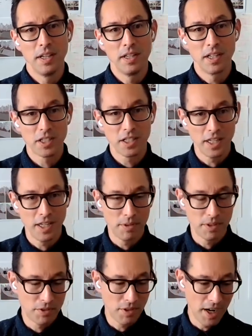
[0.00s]
Initially
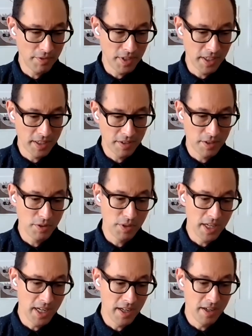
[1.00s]
was drafting
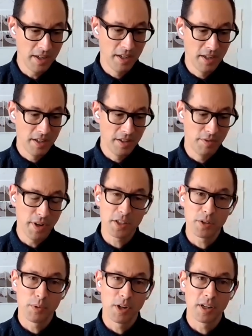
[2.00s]
2D in
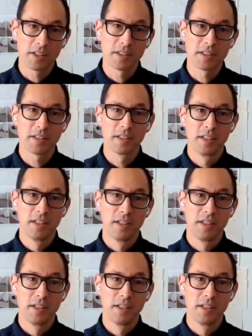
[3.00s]
Vectorworks.